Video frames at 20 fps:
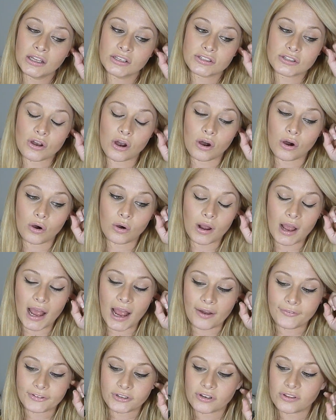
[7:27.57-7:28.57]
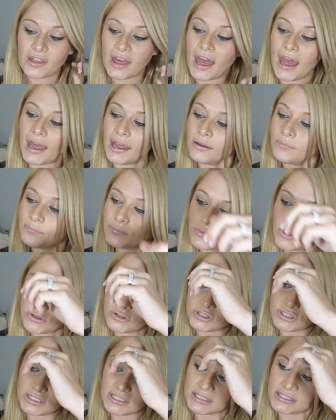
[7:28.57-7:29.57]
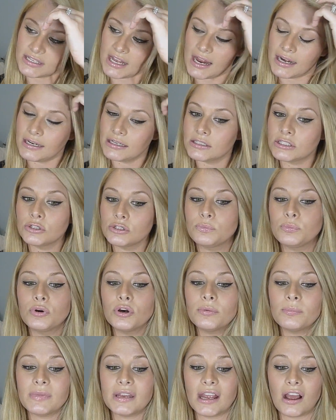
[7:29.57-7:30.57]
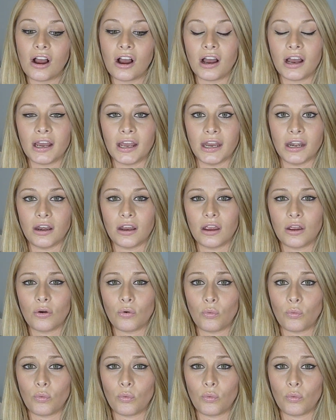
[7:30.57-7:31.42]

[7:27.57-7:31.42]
So after that, she decided to put me on